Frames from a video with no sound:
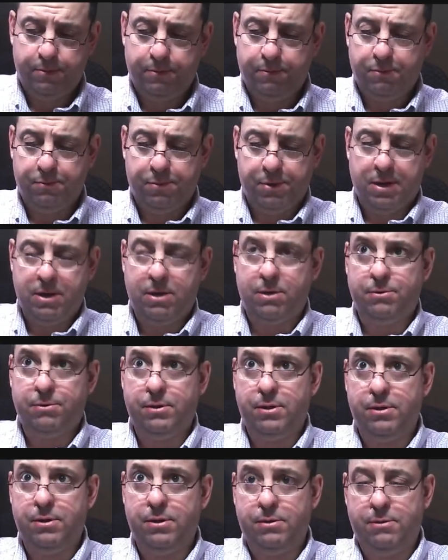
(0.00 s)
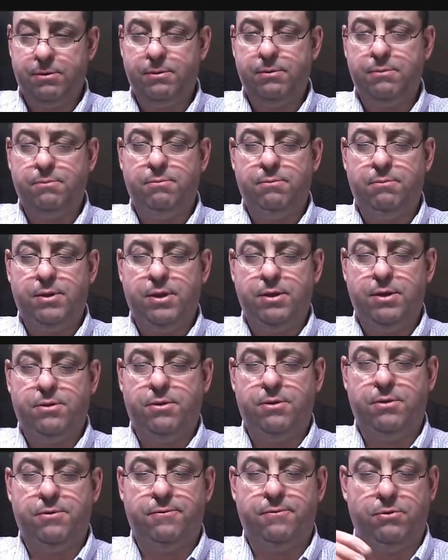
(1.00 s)
brown
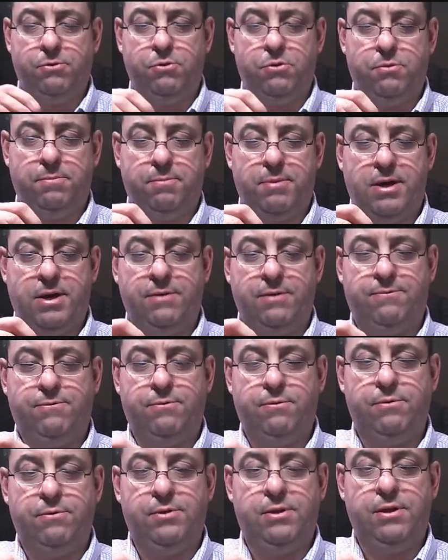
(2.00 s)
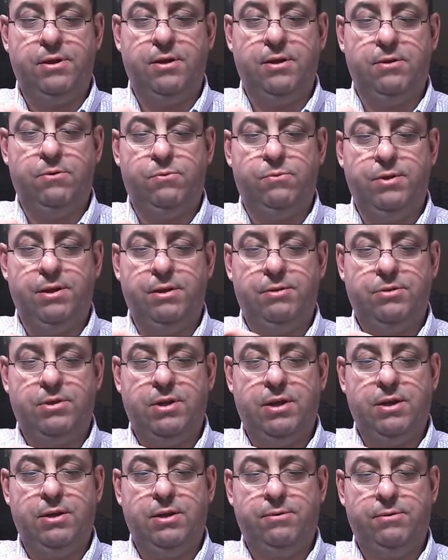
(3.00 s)
pieces of goose bite for the rear
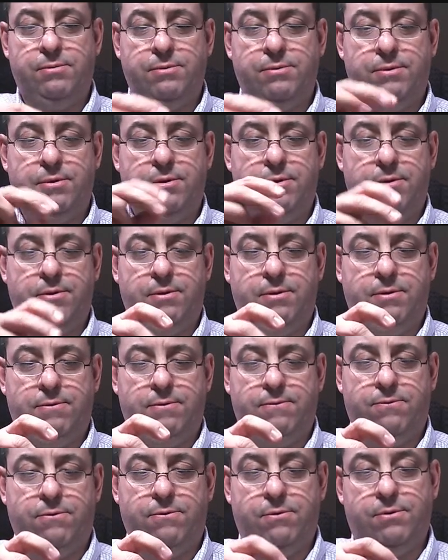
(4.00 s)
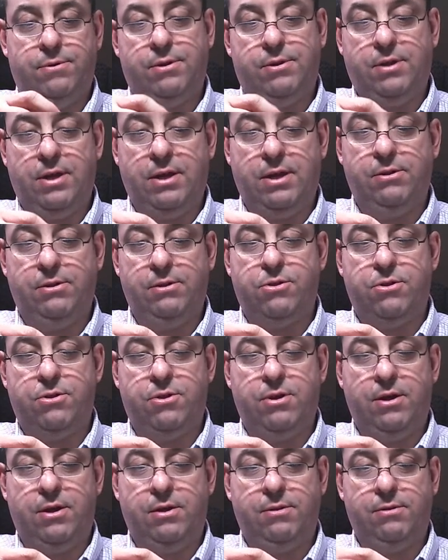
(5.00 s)
tail, for the tail I should
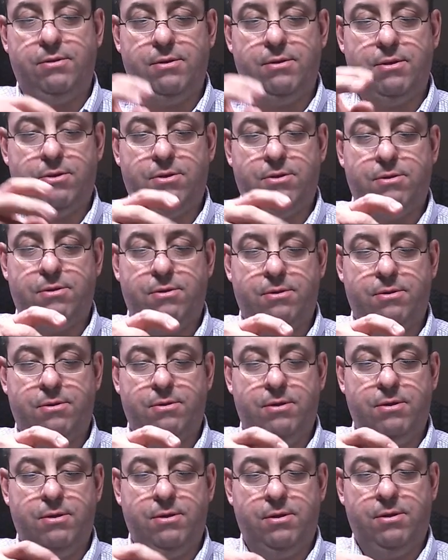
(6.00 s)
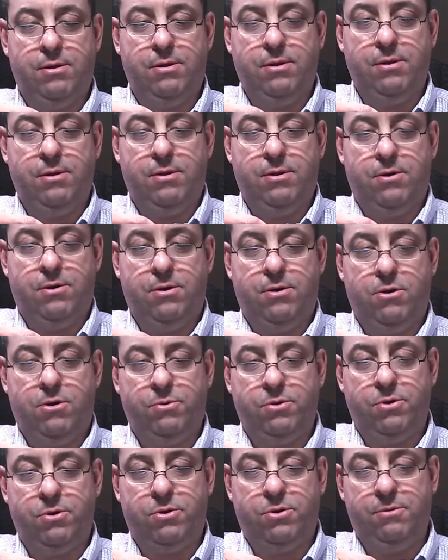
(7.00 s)
say. That's
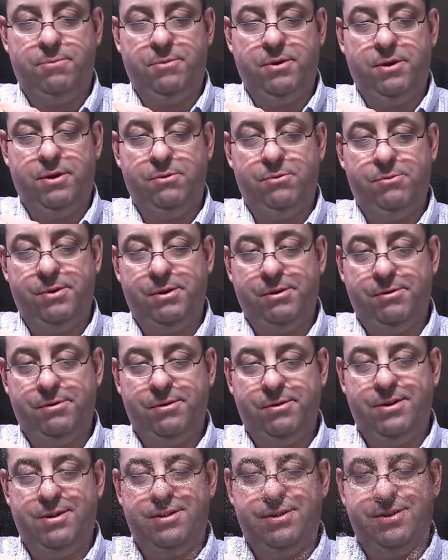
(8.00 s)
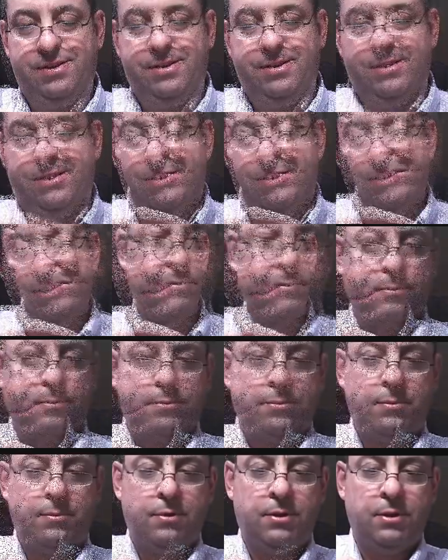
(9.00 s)
always going to be in the rear.
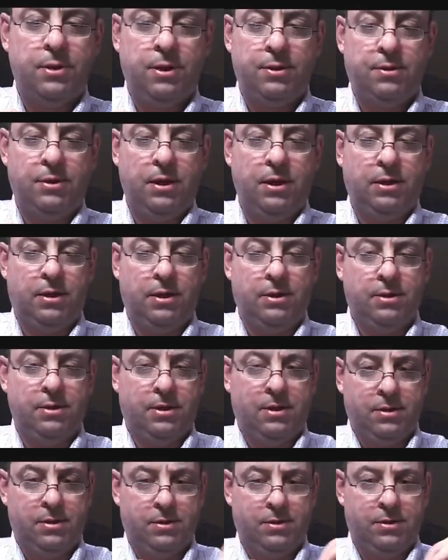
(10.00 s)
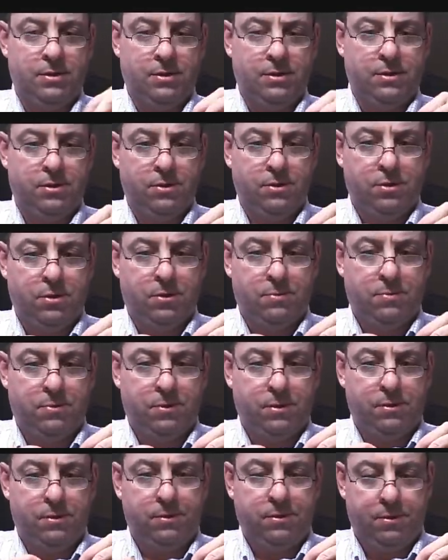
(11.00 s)
I think I'll just
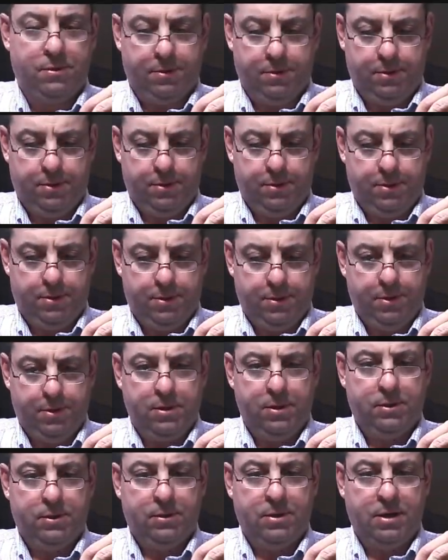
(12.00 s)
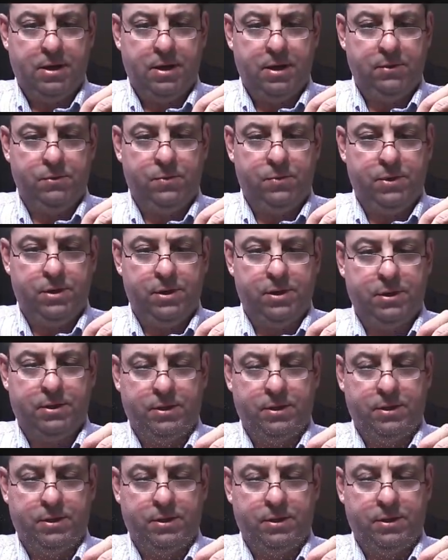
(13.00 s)
put in tying one at a